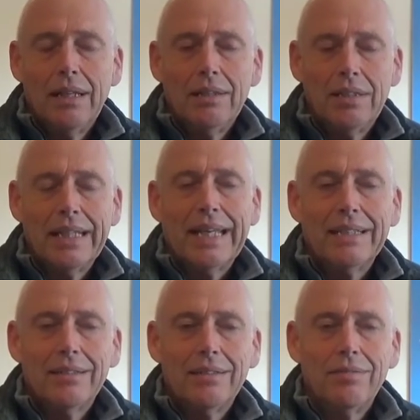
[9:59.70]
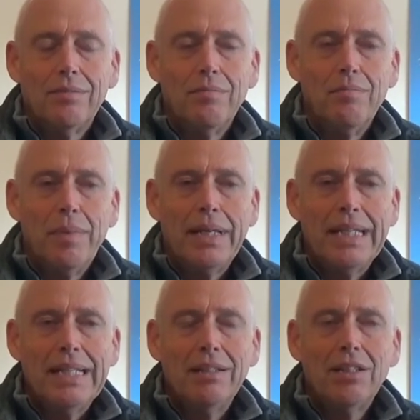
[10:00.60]
to get
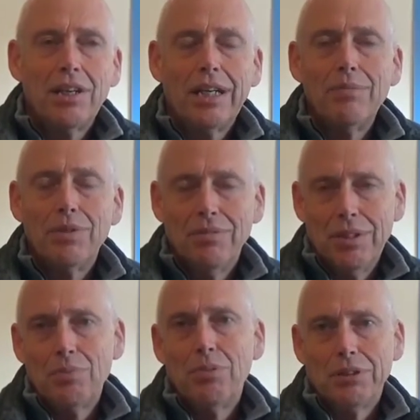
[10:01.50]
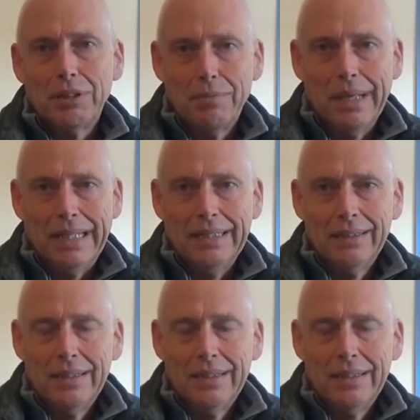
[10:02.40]
many types of this product banned.